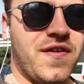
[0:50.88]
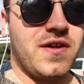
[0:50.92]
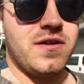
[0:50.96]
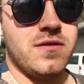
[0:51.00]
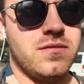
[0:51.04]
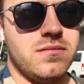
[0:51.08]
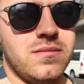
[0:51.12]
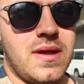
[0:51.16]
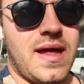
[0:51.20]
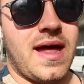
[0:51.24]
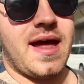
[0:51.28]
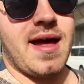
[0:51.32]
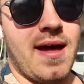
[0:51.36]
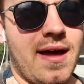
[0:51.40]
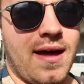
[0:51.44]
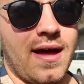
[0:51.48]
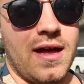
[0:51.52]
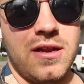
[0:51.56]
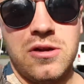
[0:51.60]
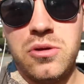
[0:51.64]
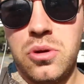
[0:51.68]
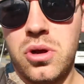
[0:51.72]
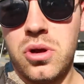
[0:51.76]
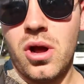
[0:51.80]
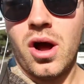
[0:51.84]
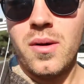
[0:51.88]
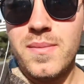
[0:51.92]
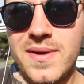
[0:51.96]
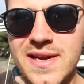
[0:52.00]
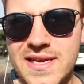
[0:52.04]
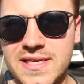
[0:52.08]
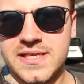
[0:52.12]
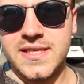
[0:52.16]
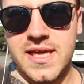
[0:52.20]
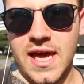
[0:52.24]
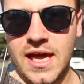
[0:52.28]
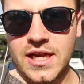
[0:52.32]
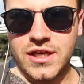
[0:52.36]
film uh, a new
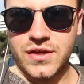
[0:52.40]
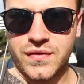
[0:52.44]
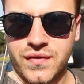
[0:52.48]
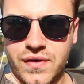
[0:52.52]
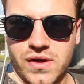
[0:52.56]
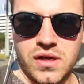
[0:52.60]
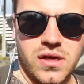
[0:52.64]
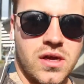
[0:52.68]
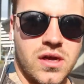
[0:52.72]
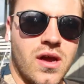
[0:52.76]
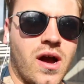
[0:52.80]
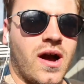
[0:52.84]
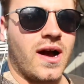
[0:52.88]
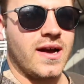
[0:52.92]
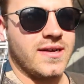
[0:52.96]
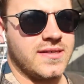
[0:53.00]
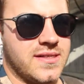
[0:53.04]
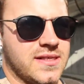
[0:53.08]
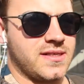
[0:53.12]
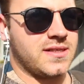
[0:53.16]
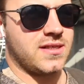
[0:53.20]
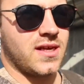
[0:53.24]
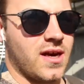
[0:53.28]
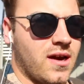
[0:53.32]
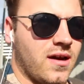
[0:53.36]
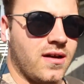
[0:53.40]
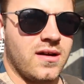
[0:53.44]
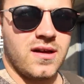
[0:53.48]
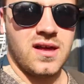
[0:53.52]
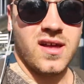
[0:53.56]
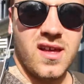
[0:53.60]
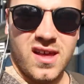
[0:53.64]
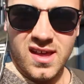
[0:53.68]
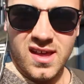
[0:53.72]
comedy sketch for you guys, so